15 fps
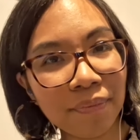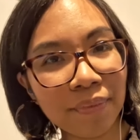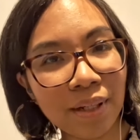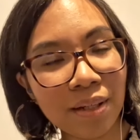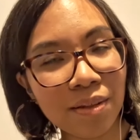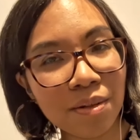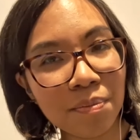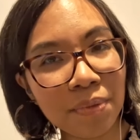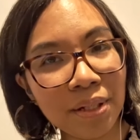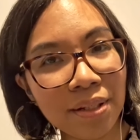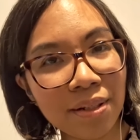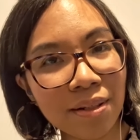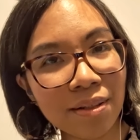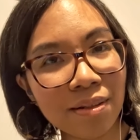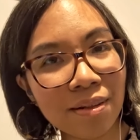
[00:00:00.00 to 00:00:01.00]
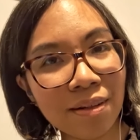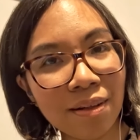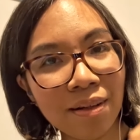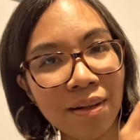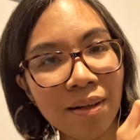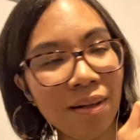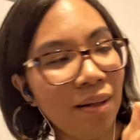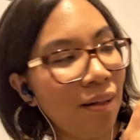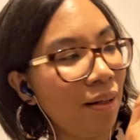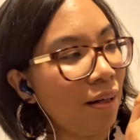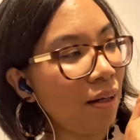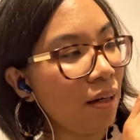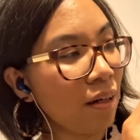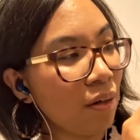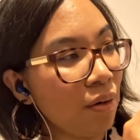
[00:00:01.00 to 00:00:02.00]
intermediate,
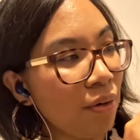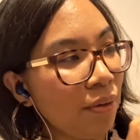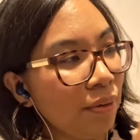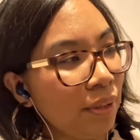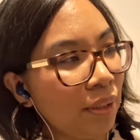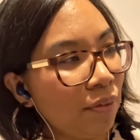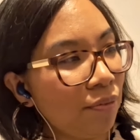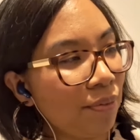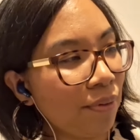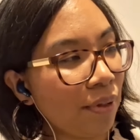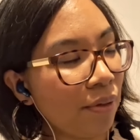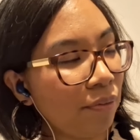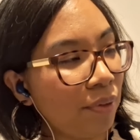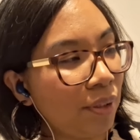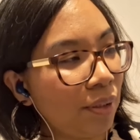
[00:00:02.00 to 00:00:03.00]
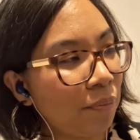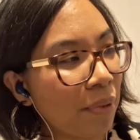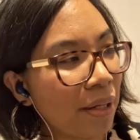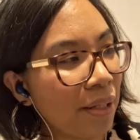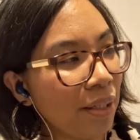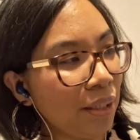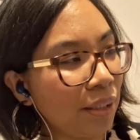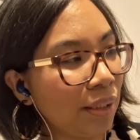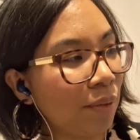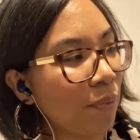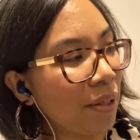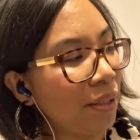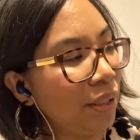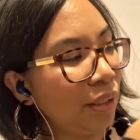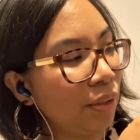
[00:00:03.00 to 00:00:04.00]
a course of Spanish, a
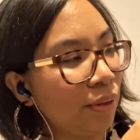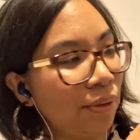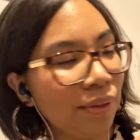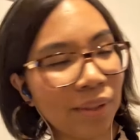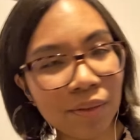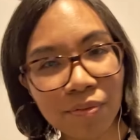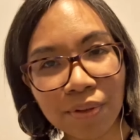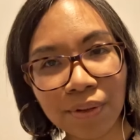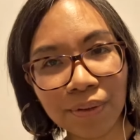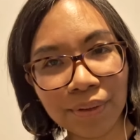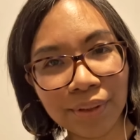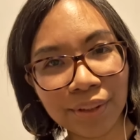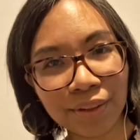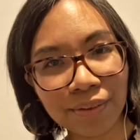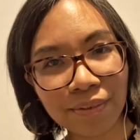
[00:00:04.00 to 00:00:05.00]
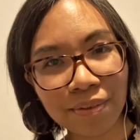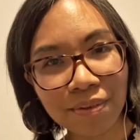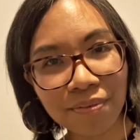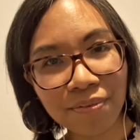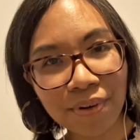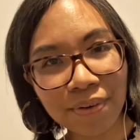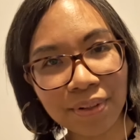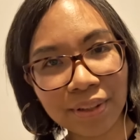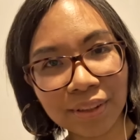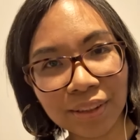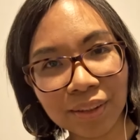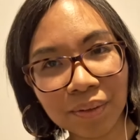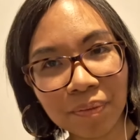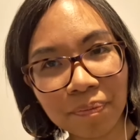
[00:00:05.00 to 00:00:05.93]
Spanish course for foreigners.